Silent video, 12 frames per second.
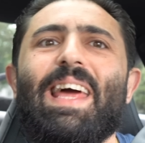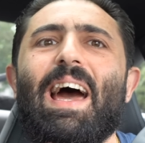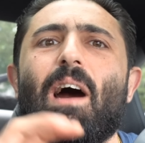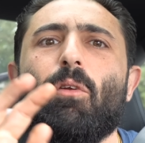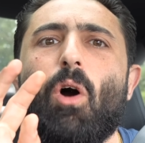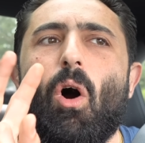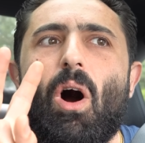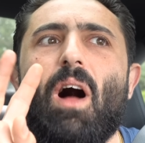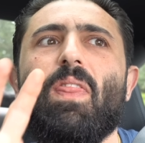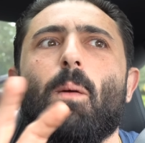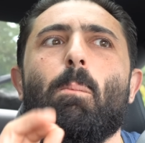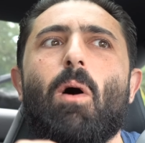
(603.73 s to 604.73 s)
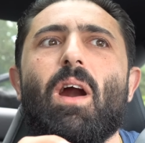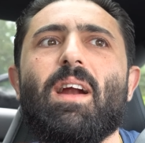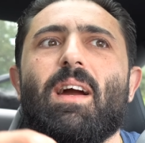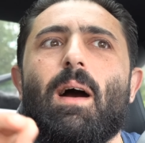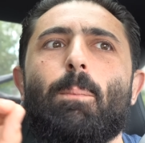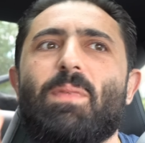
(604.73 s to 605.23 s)
down on the
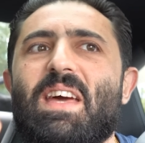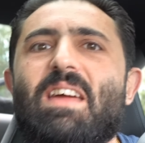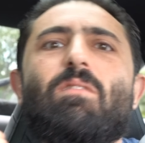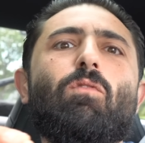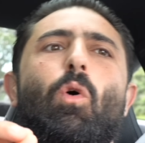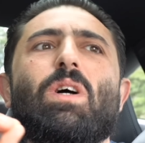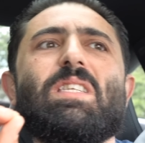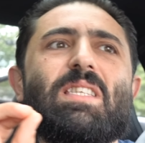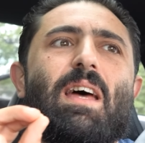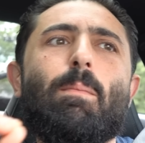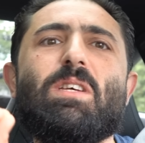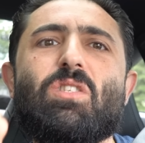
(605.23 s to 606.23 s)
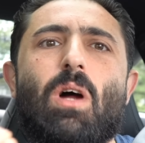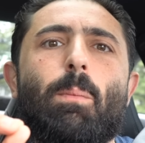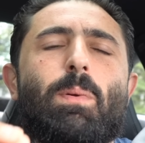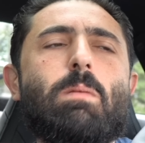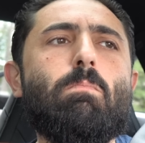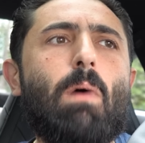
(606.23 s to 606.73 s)
markup, the invoice to
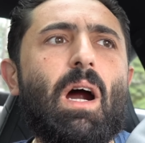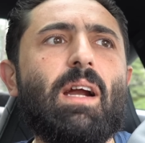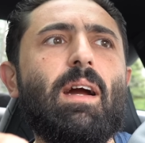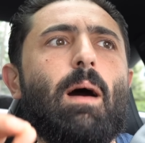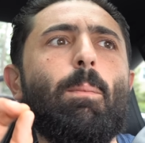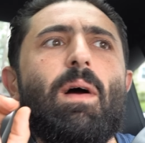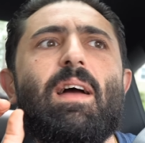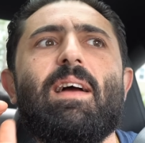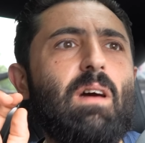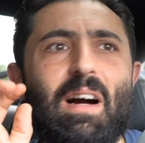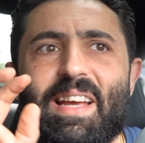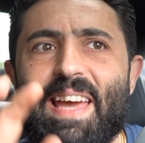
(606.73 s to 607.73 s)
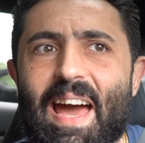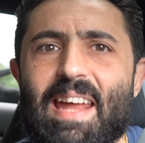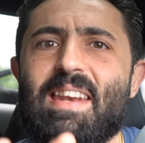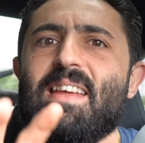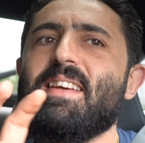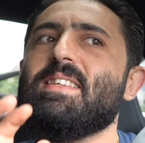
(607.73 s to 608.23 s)
MSRP markup,
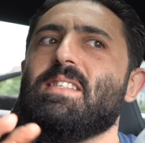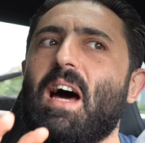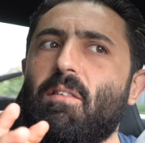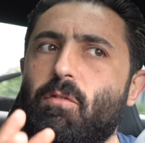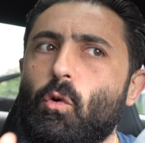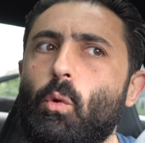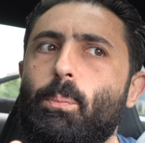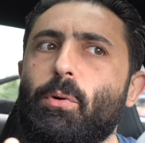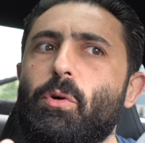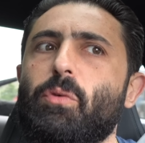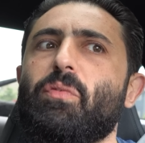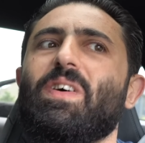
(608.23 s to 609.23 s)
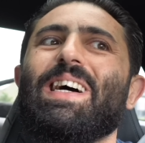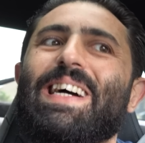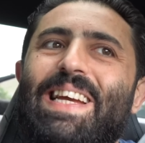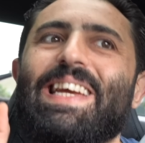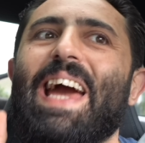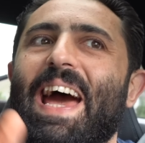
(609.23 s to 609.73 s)
again, is not foolproof.
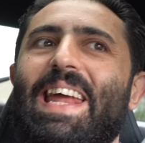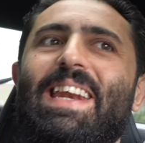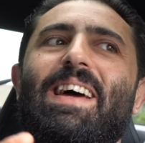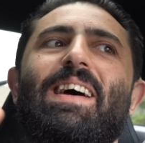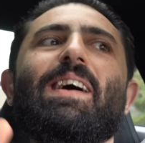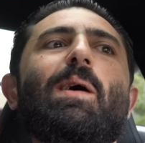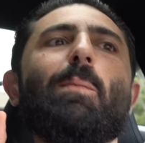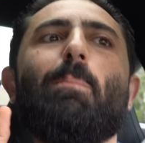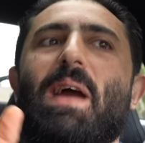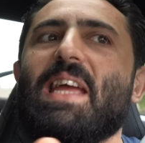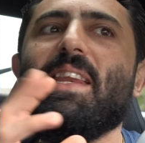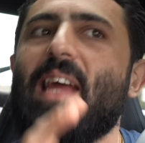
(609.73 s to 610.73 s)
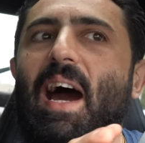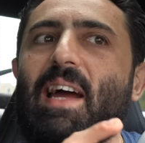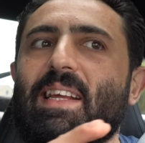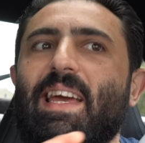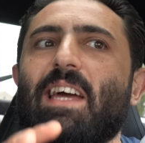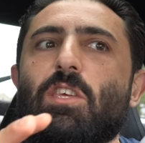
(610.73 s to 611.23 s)
Again, may
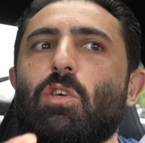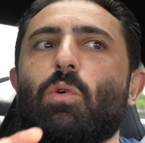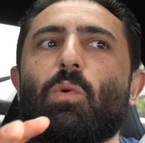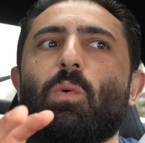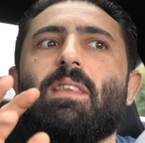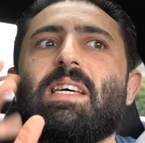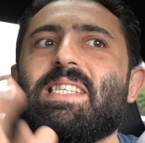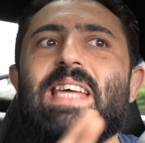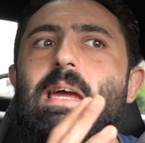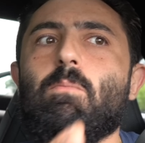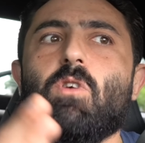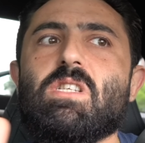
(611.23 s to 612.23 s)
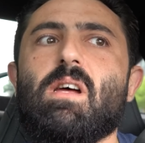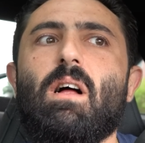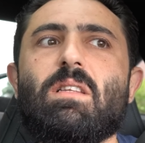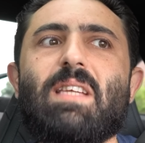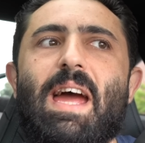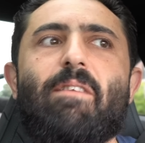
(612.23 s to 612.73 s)
not get you the same
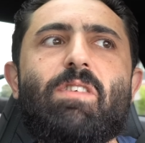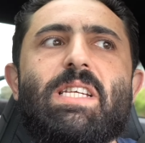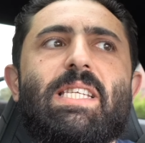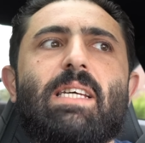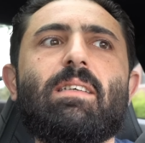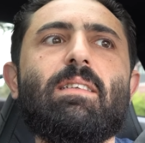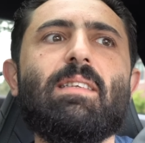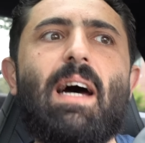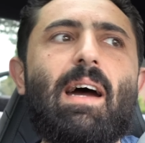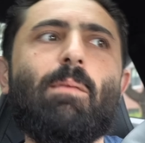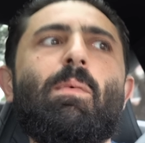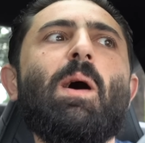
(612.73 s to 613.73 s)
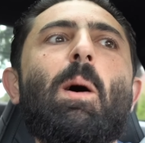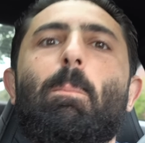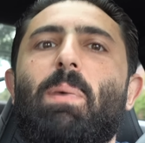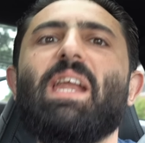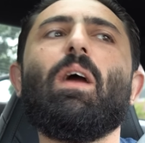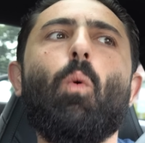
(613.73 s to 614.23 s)
results every single time,
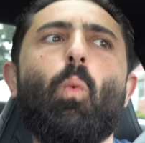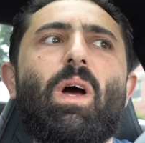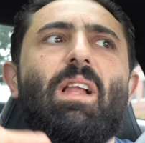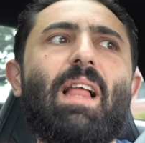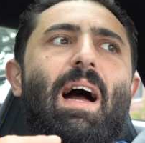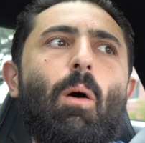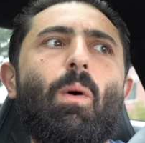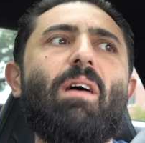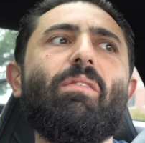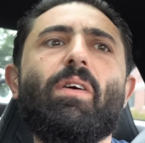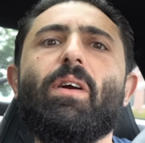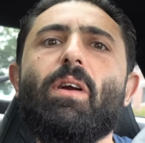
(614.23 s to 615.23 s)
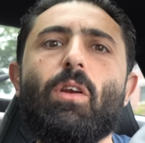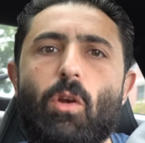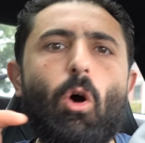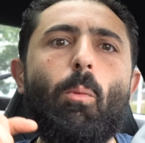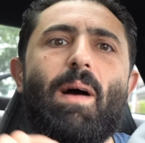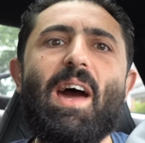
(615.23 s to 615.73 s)
but it will, however,
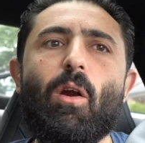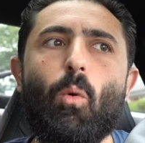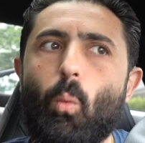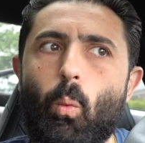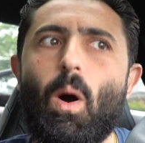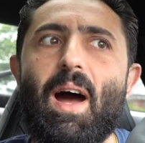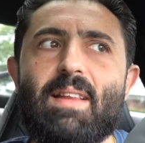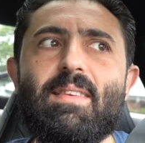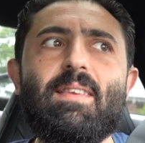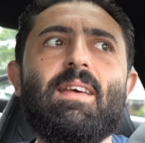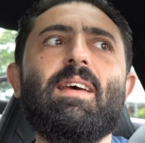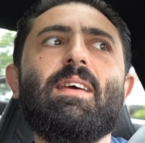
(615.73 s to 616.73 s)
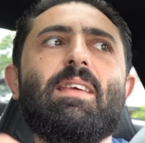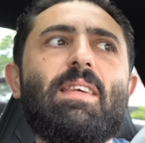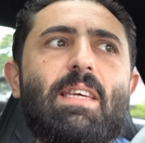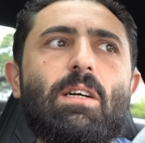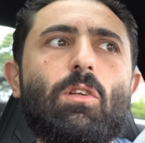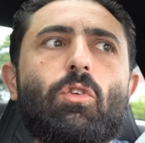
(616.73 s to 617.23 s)
no matter what,
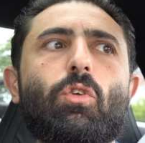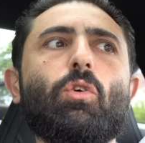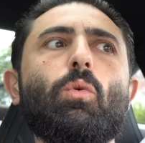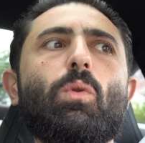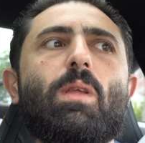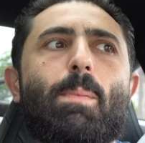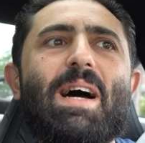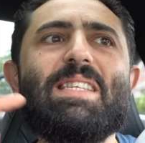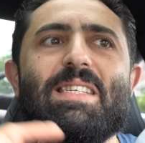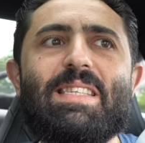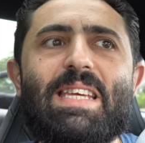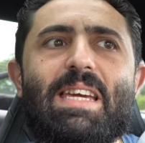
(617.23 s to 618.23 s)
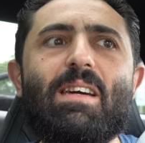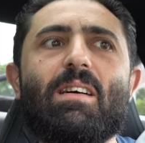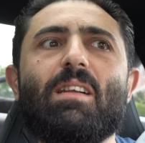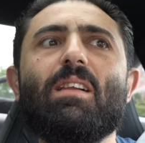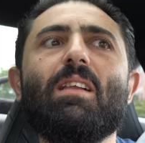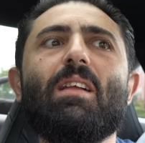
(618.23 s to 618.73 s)
yield you the best deal